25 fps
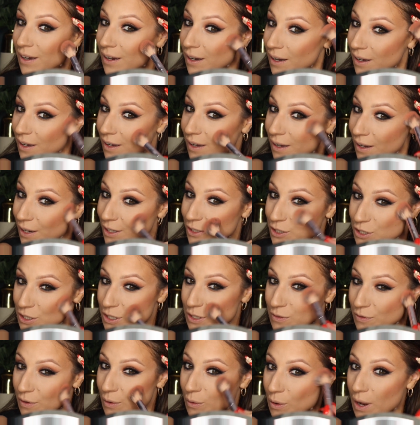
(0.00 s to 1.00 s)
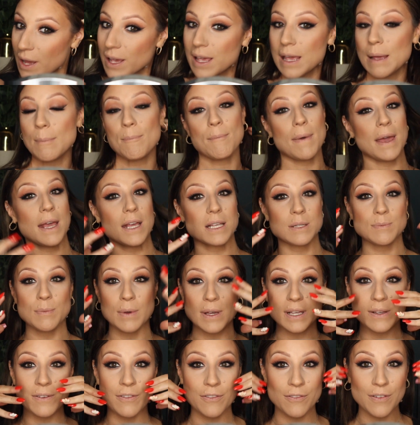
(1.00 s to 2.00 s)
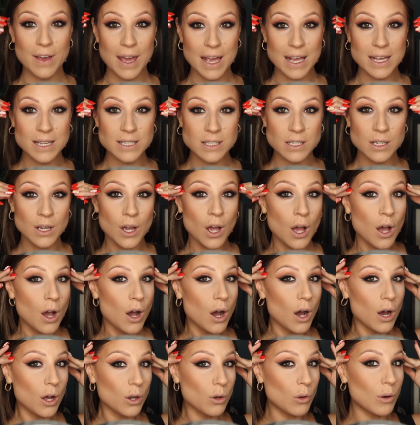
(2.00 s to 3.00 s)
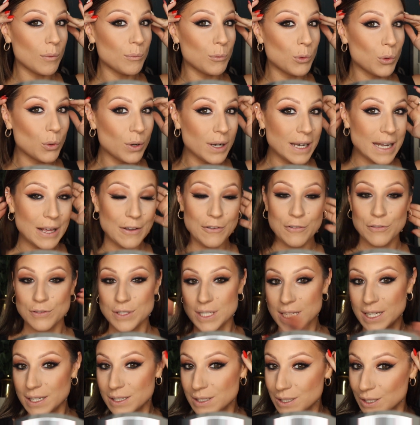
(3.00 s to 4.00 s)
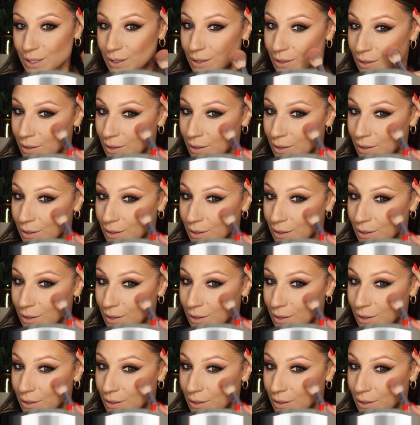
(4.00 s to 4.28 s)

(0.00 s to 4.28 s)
I just feel like it makes my face a lot more lifted.